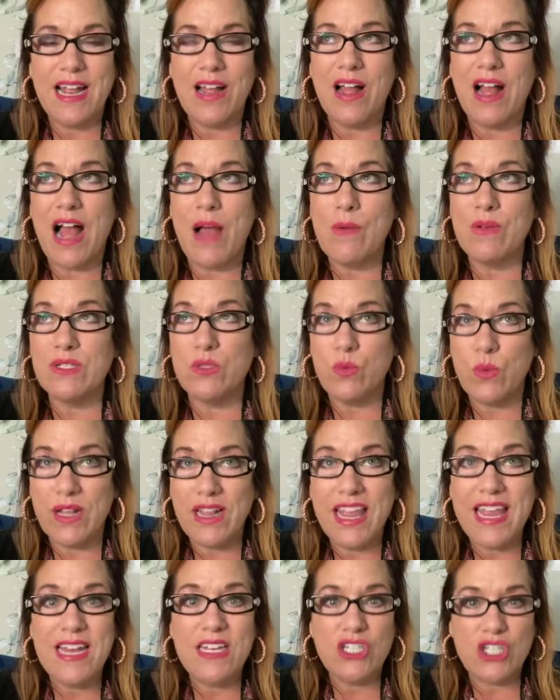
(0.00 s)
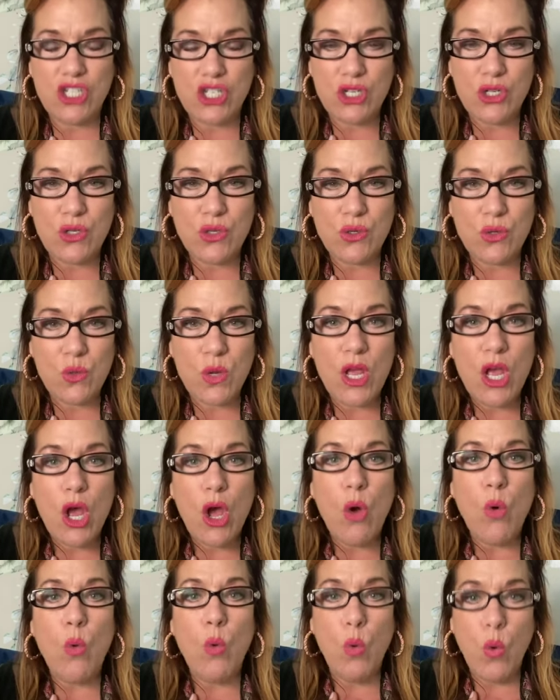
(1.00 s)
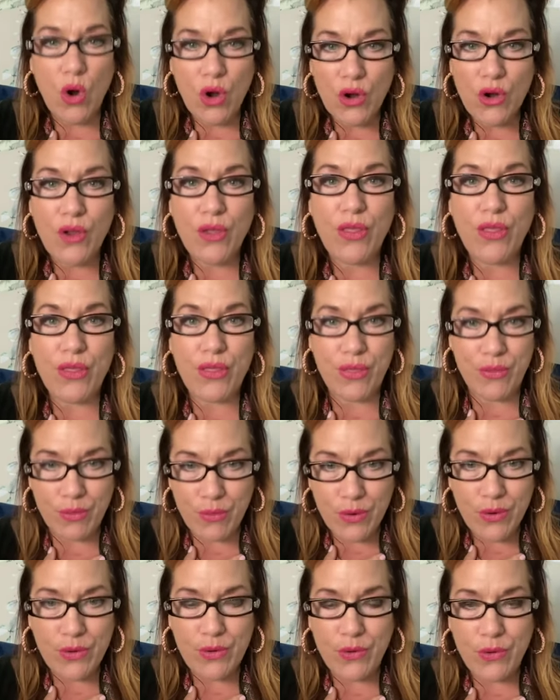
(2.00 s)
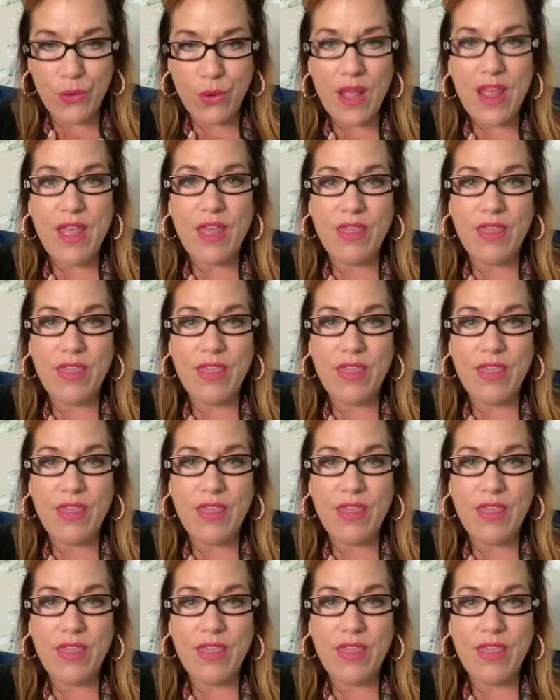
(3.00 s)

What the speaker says: I was willing to work through